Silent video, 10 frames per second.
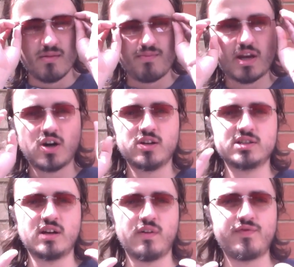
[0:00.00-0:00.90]

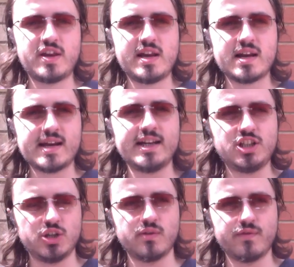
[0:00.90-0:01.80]
because of the
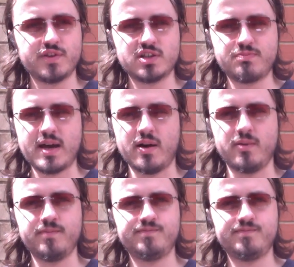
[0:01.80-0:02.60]
nature of the spell.